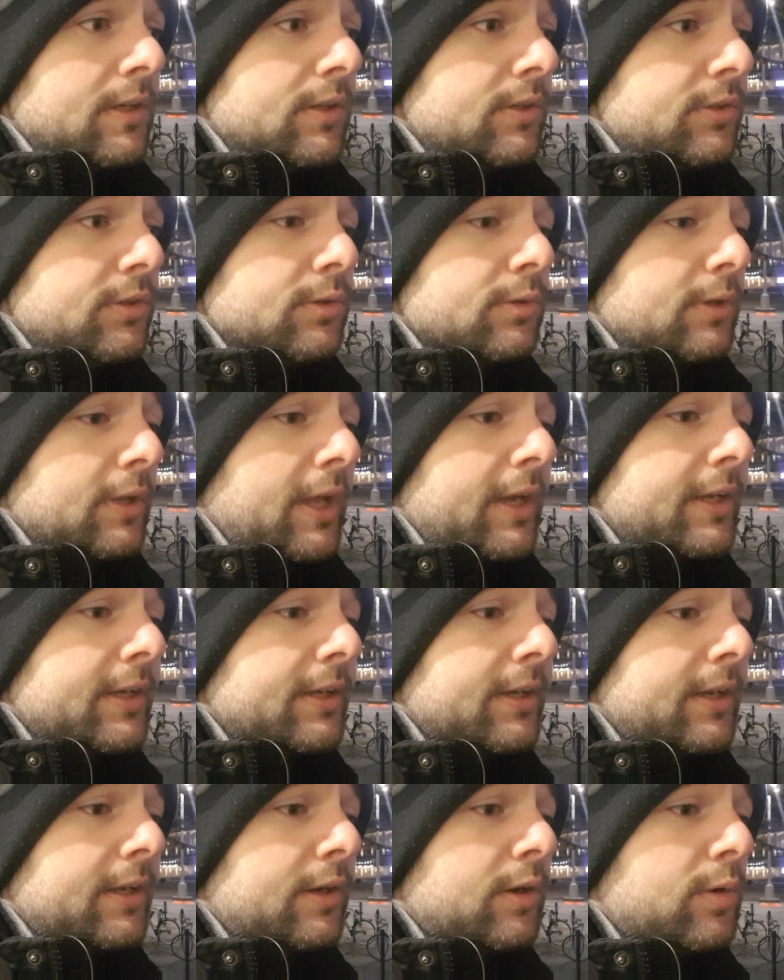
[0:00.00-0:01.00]
you're
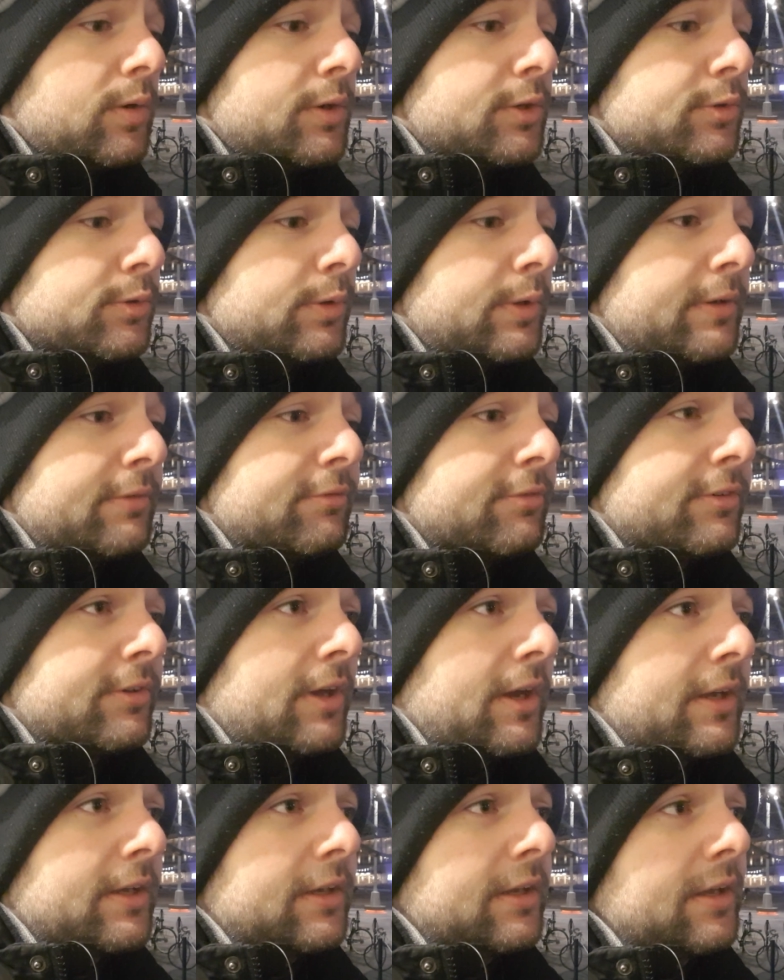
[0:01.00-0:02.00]
likely going to
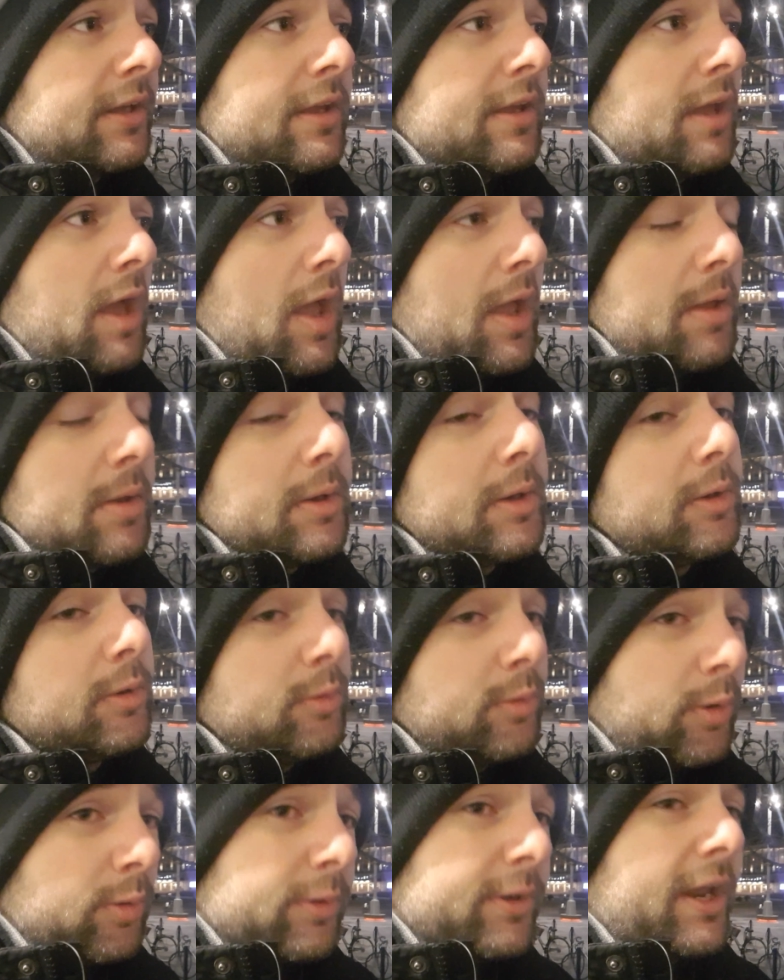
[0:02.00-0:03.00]
like and you
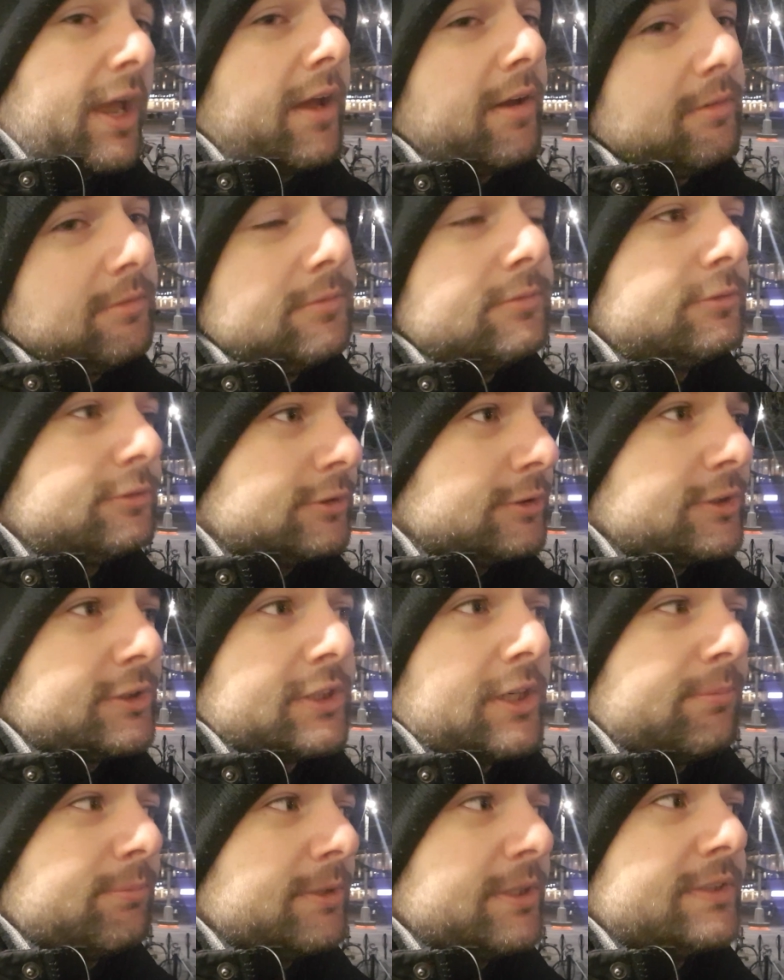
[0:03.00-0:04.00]
don't have for
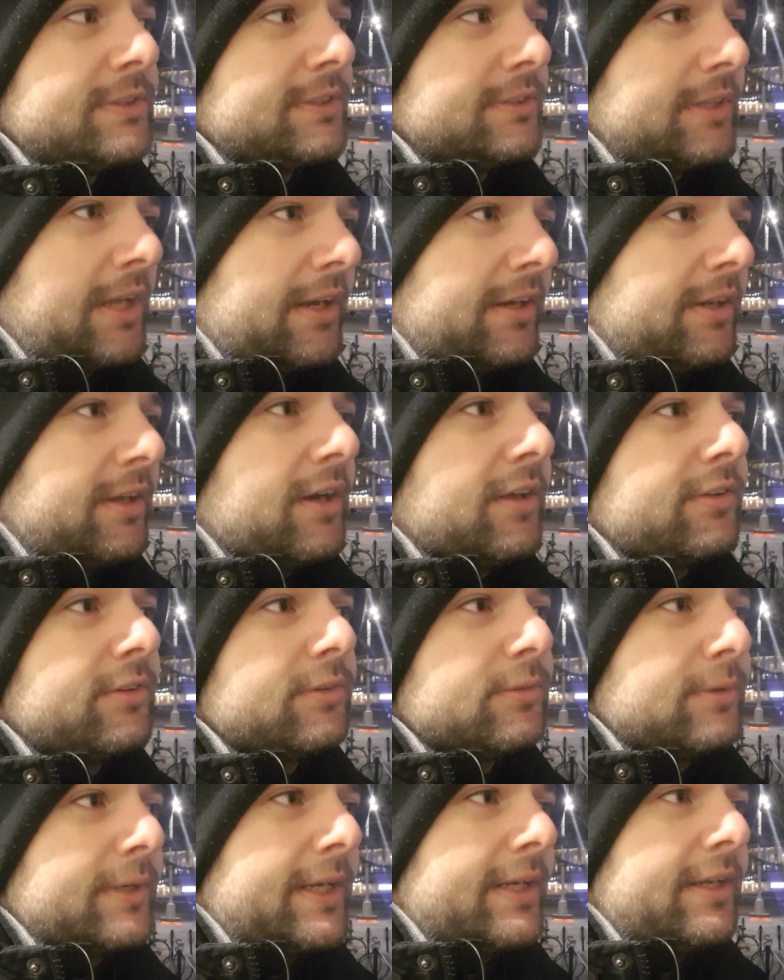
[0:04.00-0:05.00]
some reason any
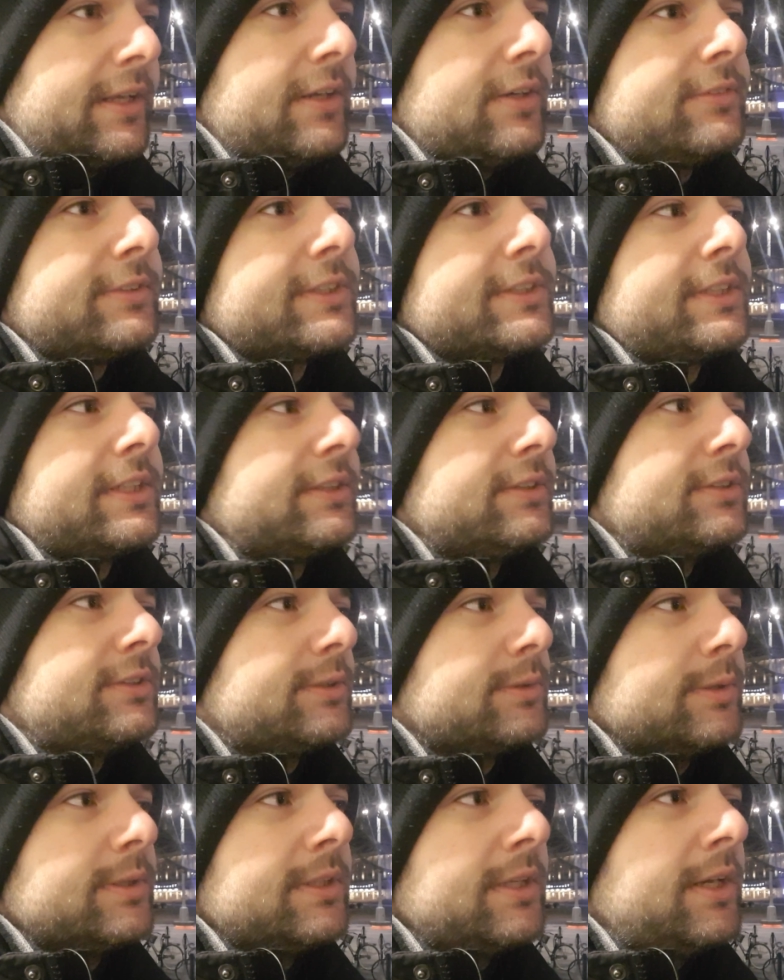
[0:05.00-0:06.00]
other real interest
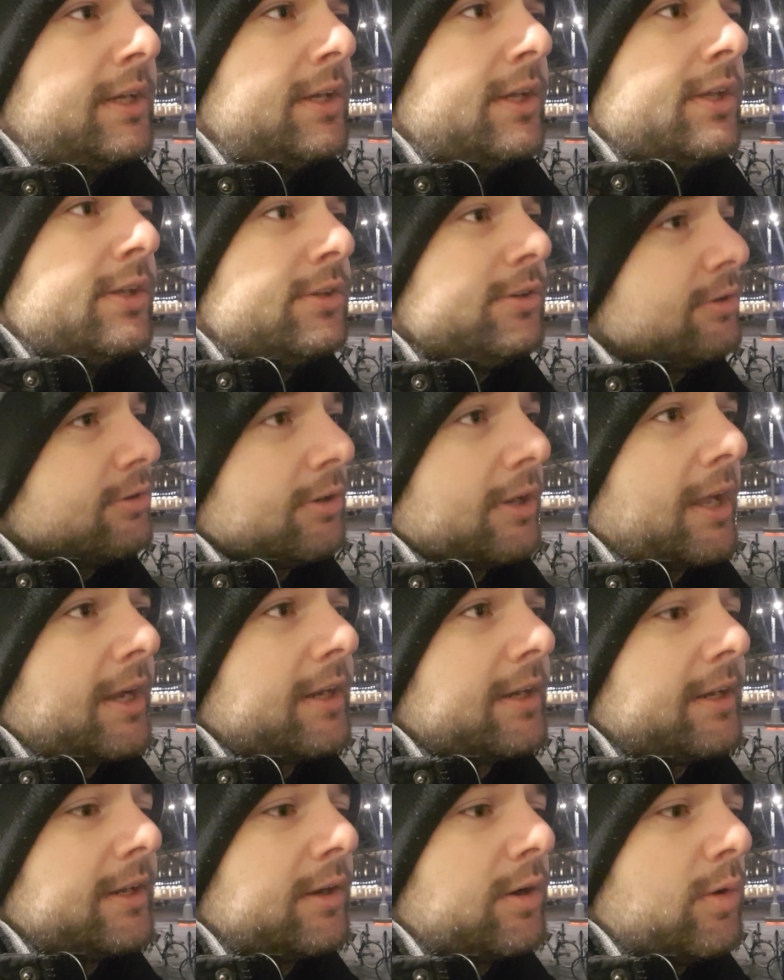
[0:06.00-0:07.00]
into it you're
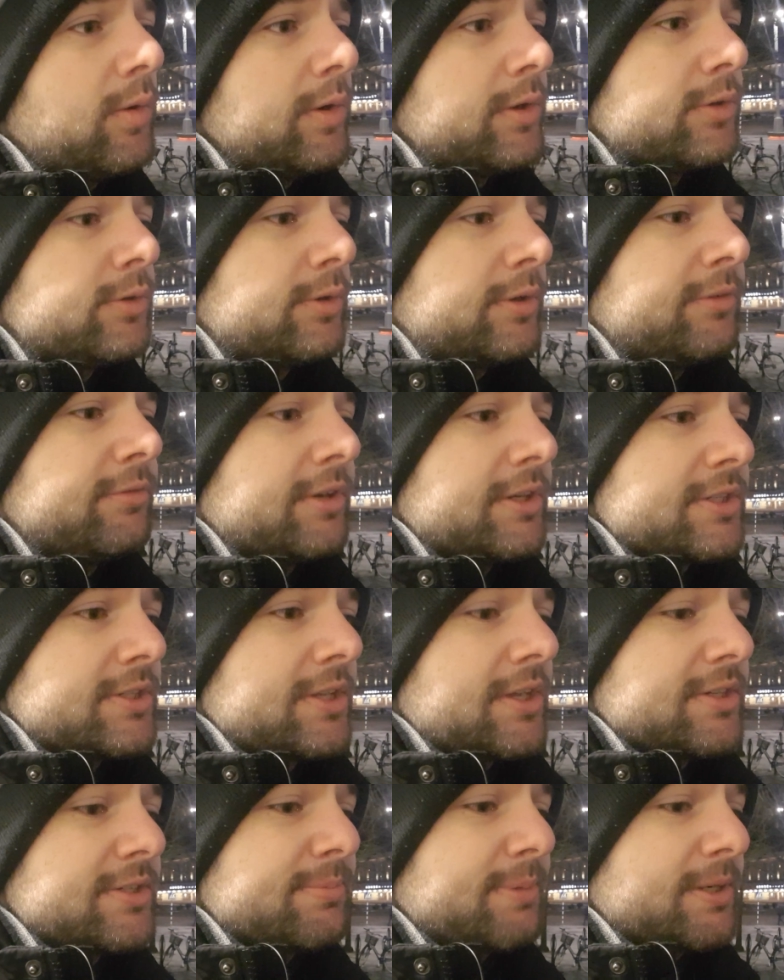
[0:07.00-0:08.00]
likely going to invest
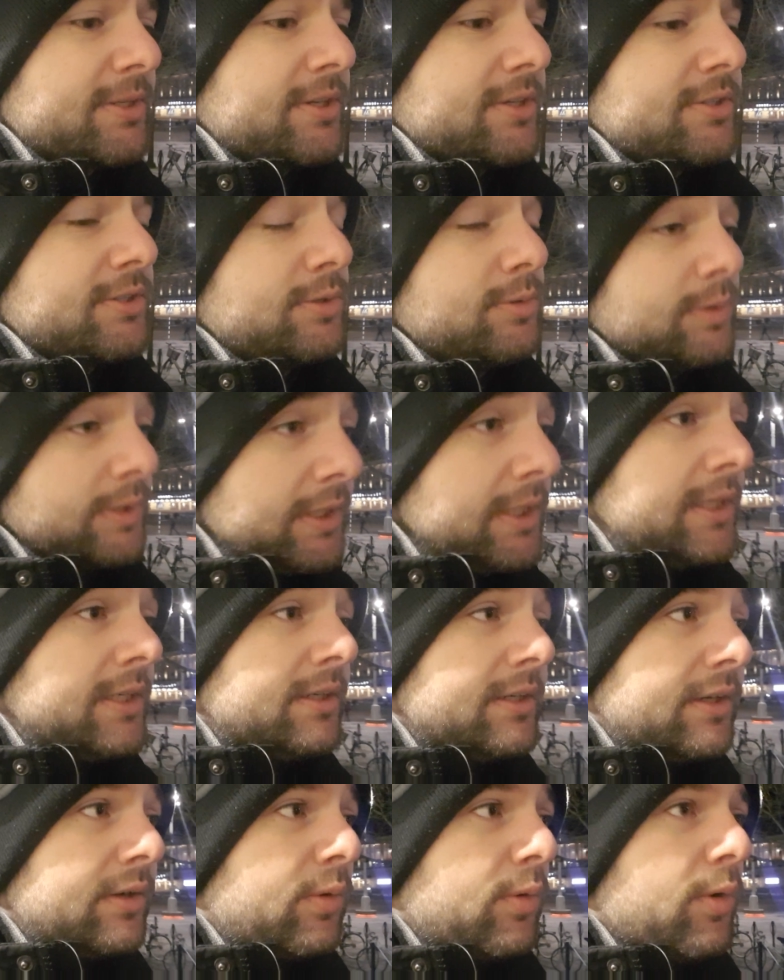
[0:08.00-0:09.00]
as much as you
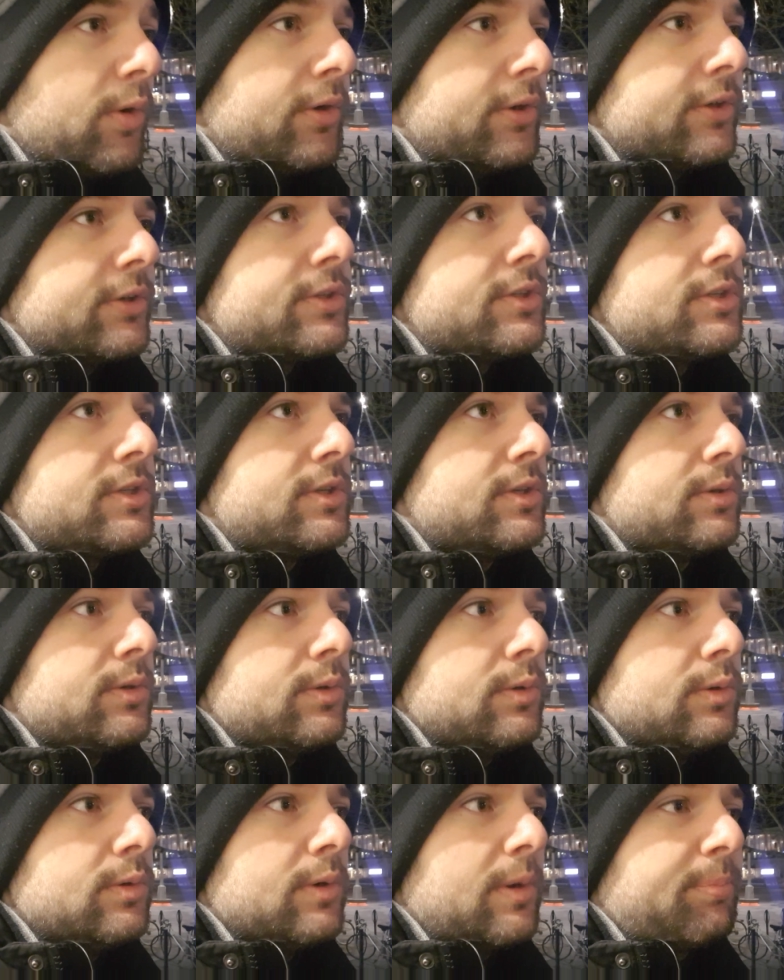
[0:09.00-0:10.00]
need in order
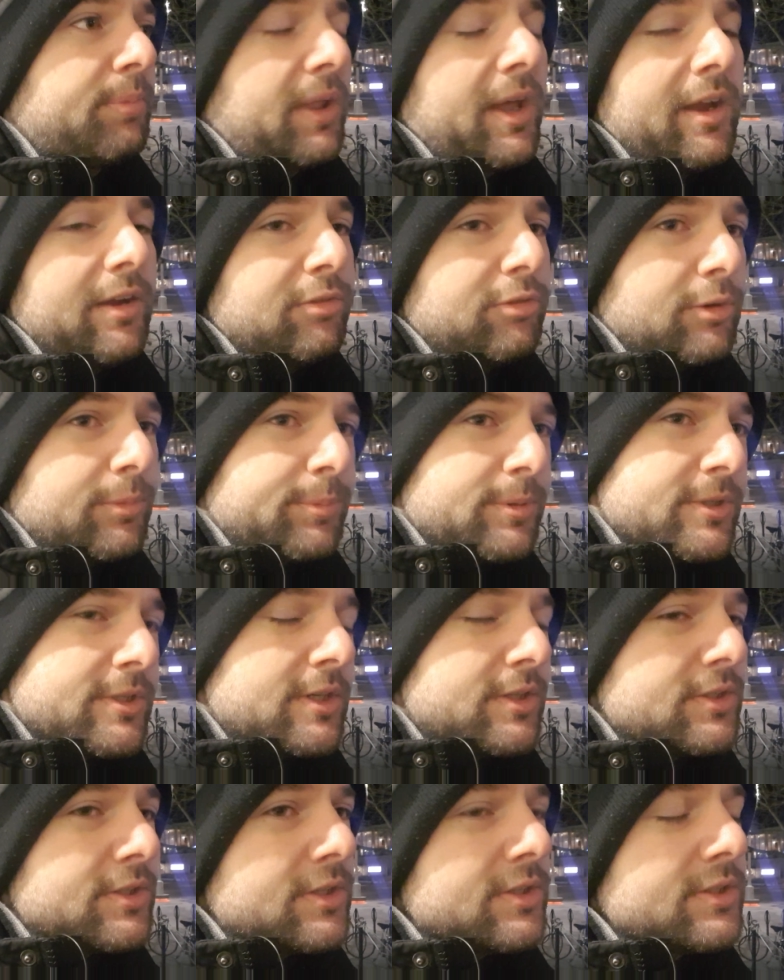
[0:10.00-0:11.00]
to apply for
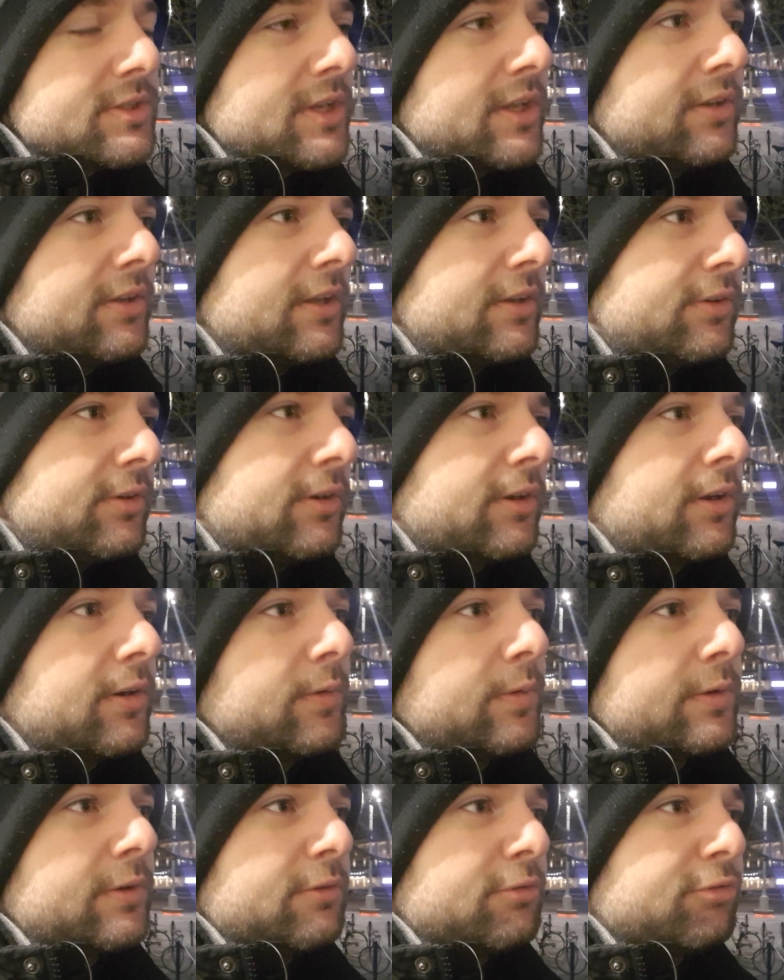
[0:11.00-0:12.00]
positions and then you're
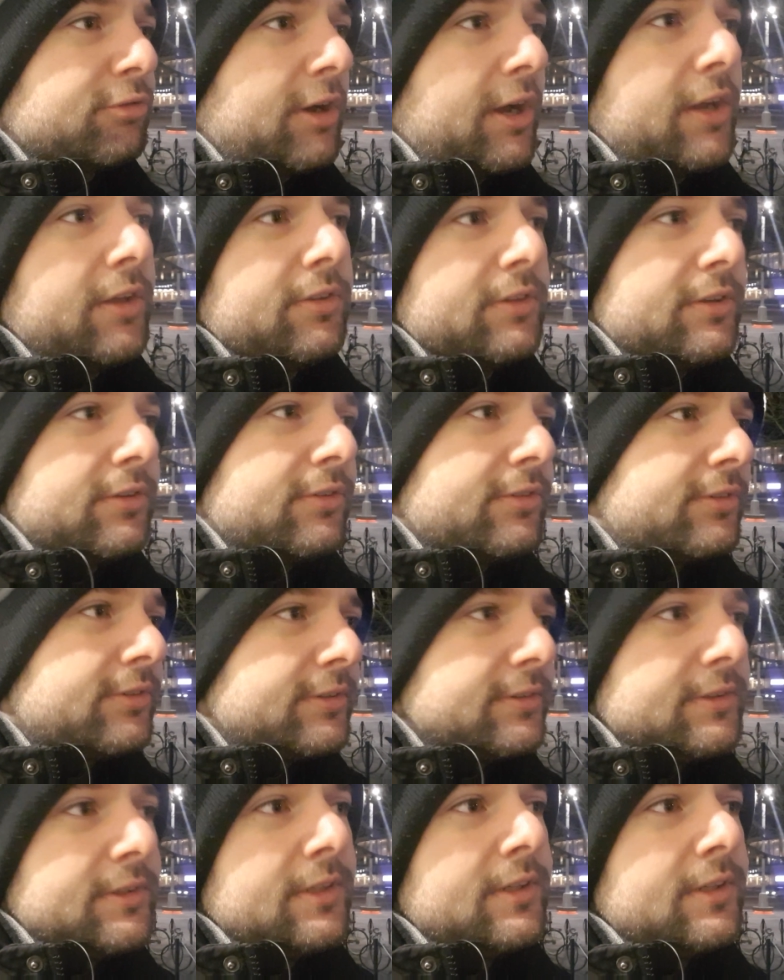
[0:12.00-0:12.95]
going to find this